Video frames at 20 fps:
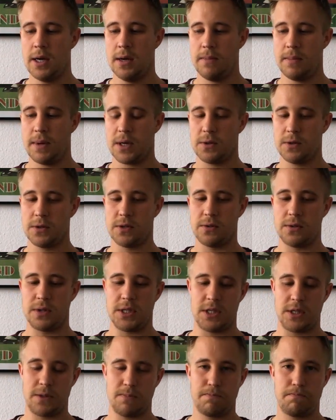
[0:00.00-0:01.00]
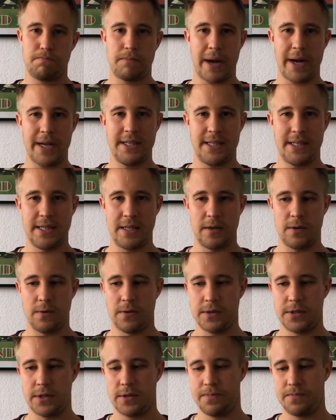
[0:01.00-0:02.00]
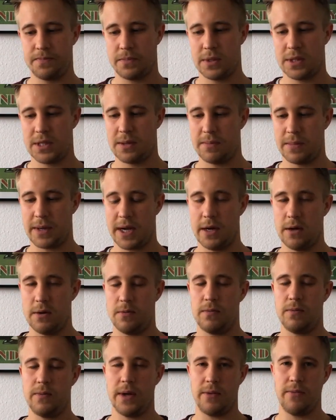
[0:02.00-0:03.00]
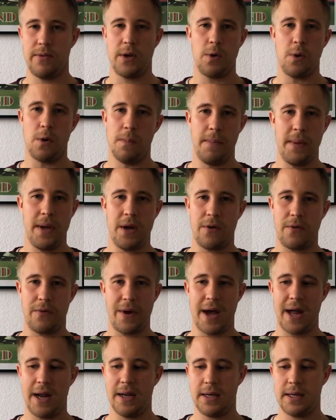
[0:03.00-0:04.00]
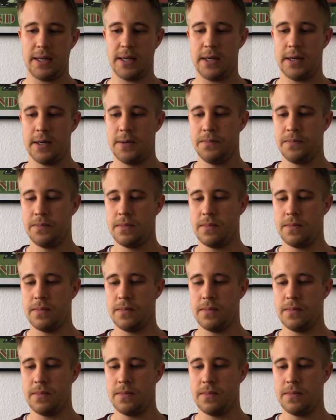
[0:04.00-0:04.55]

but also the spicy notes, some kind of what we call minerality,